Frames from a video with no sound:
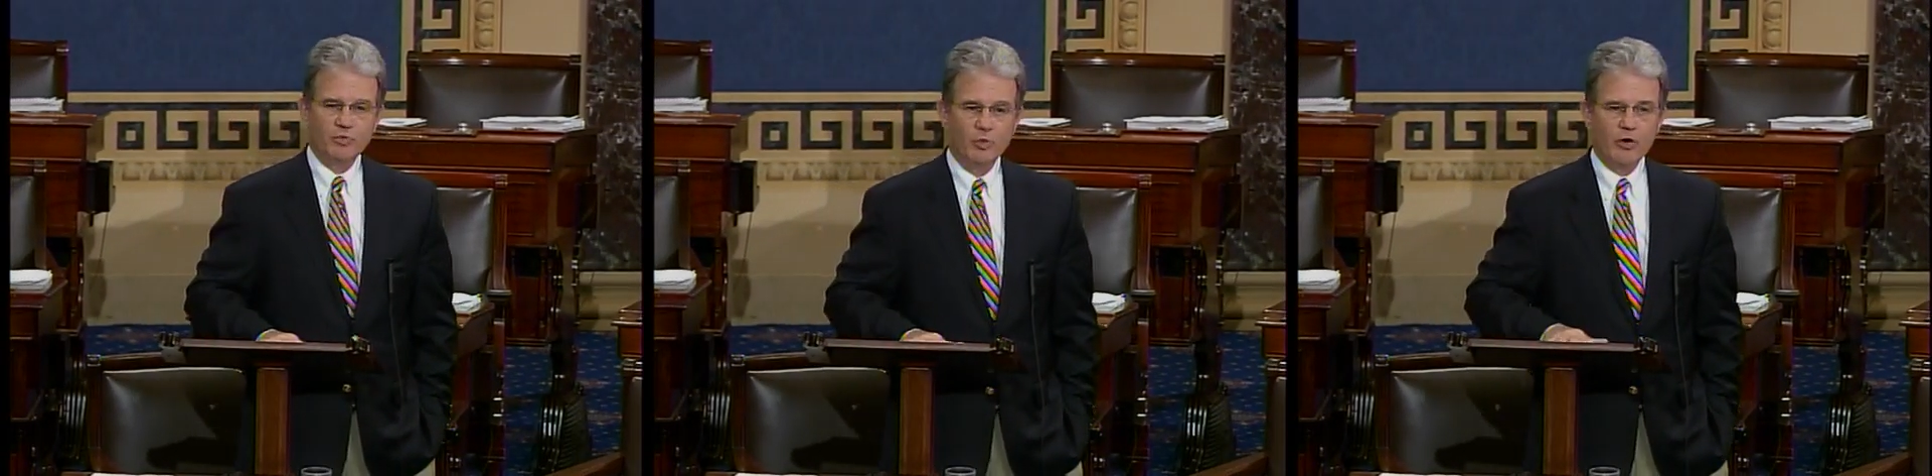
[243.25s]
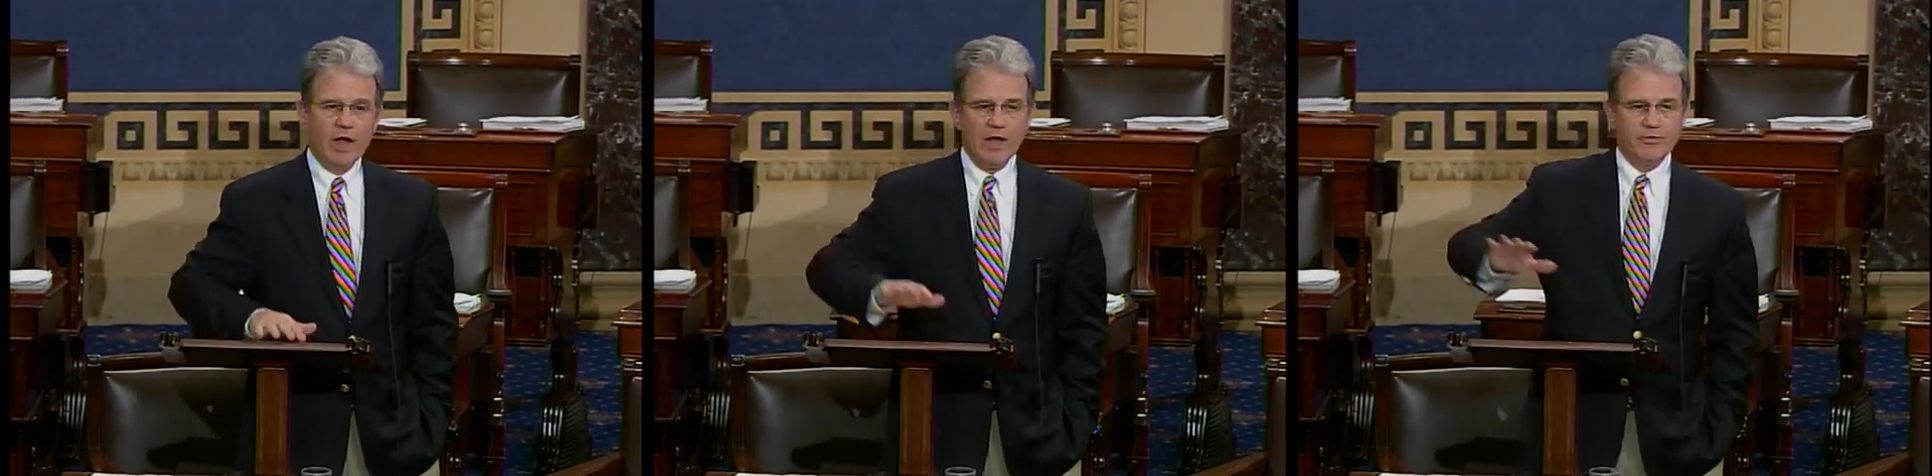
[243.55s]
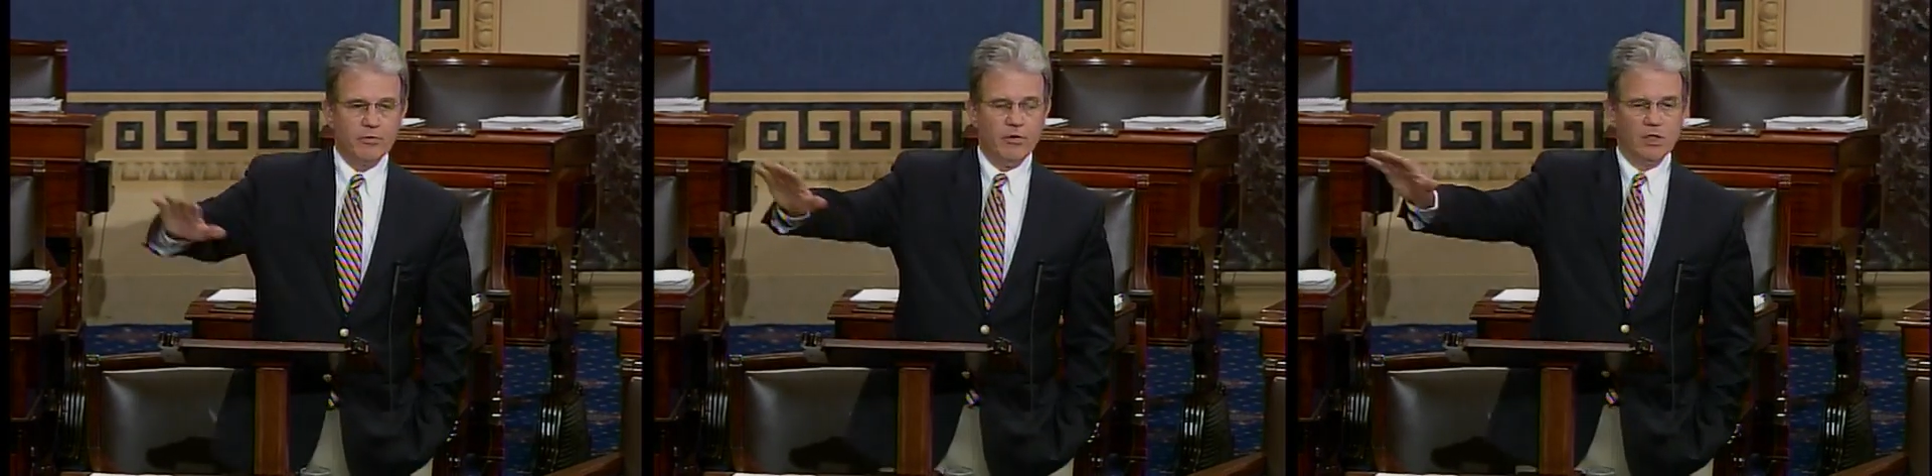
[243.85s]
we're out
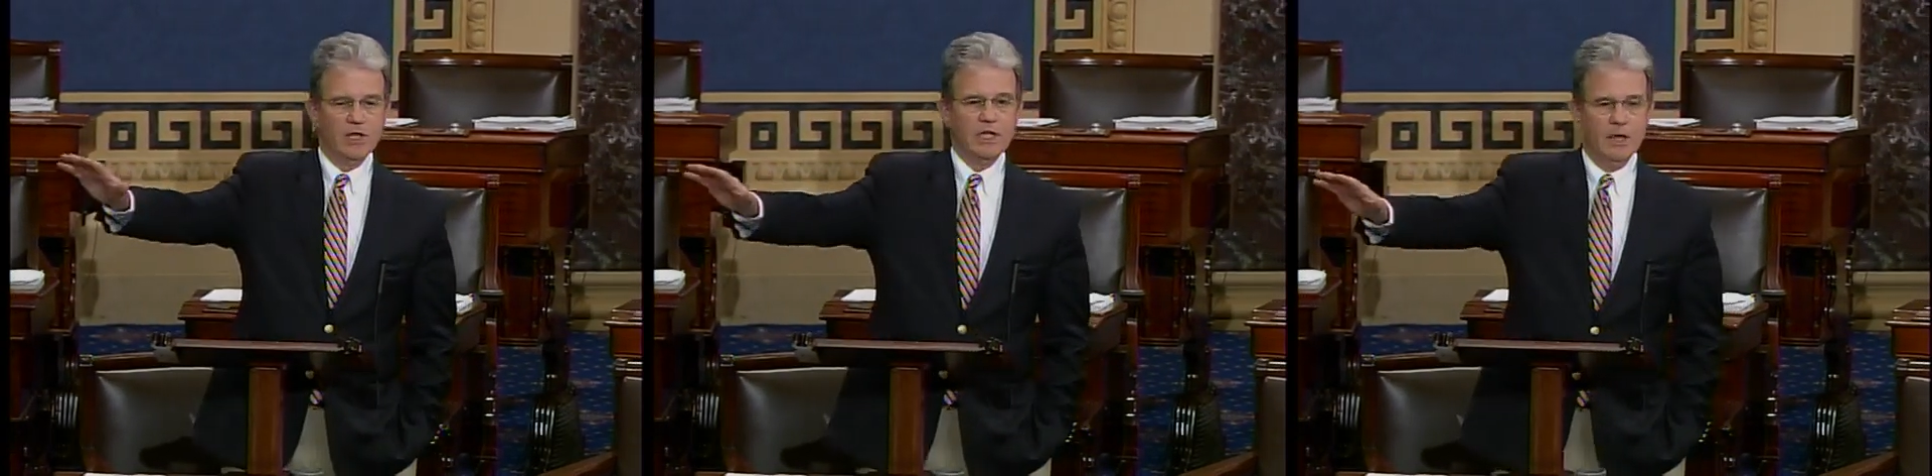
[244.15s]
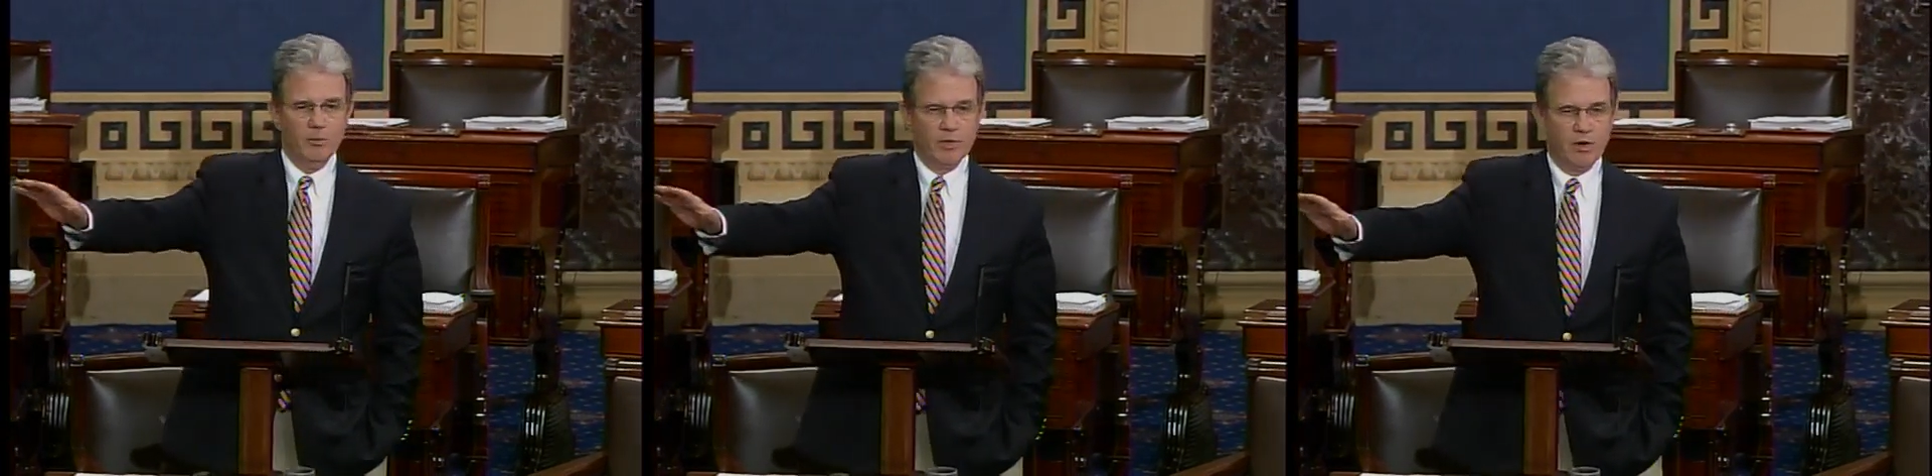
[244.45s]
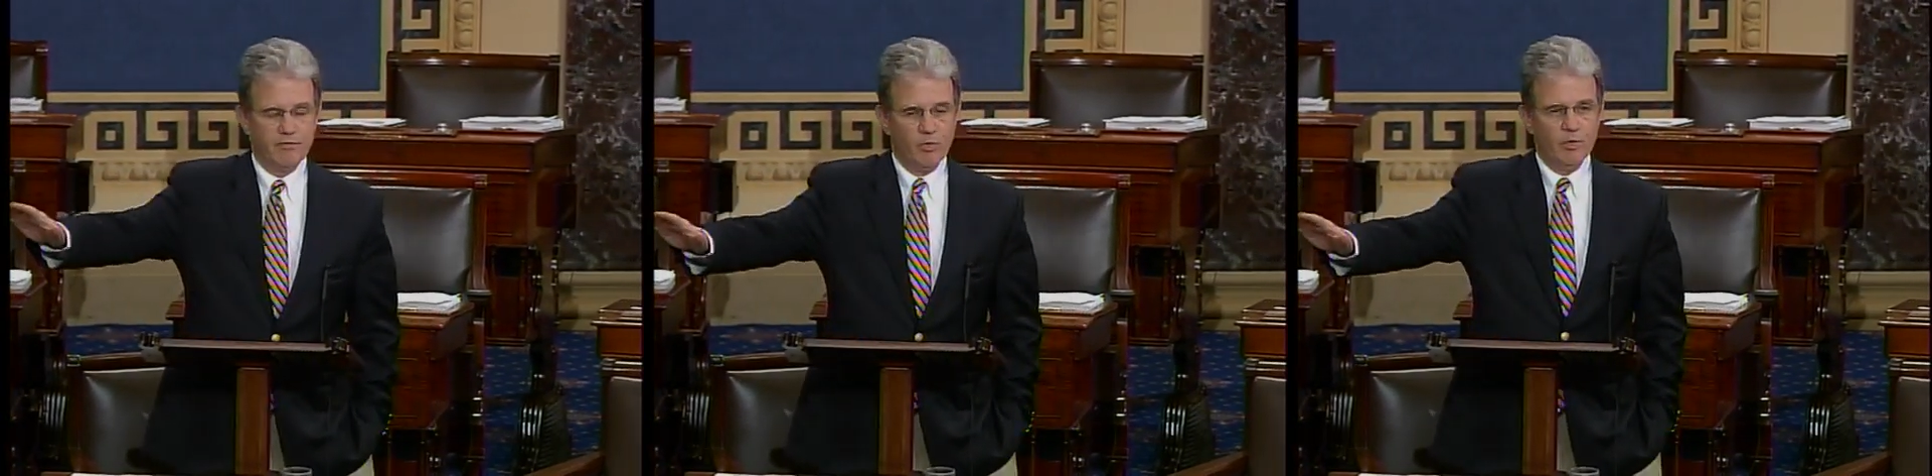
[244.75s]
there on a limb with
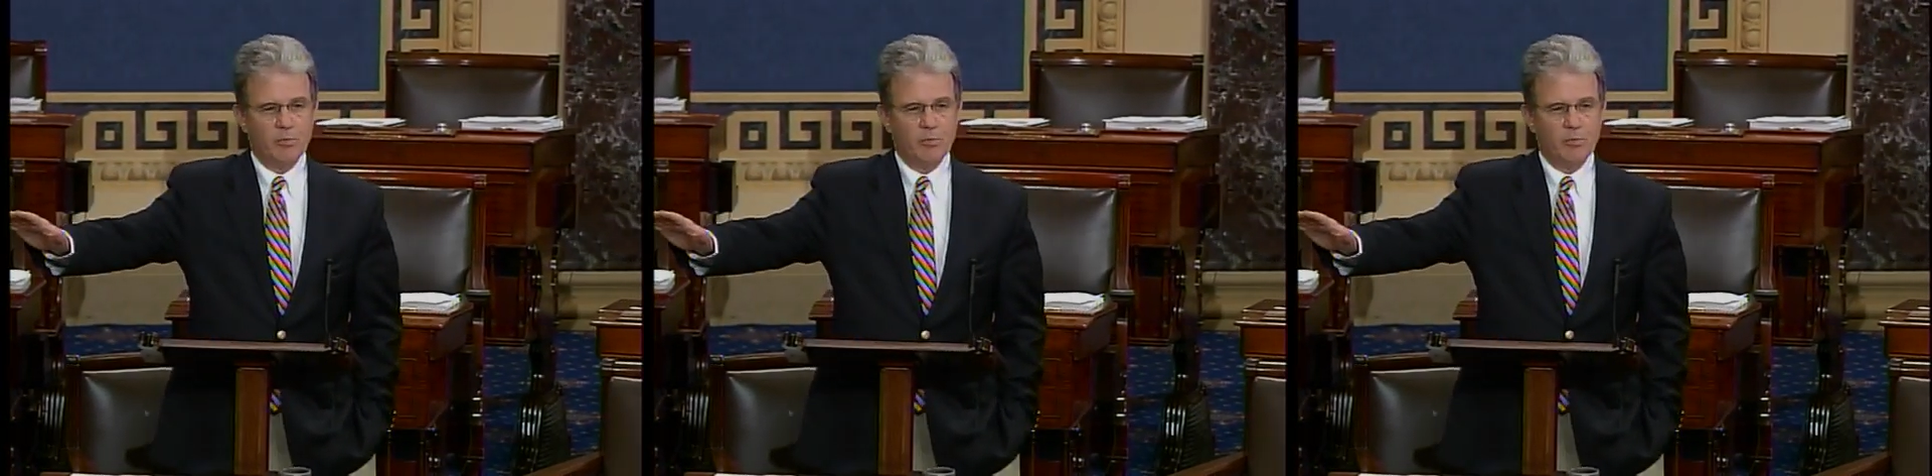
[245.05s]
our foreign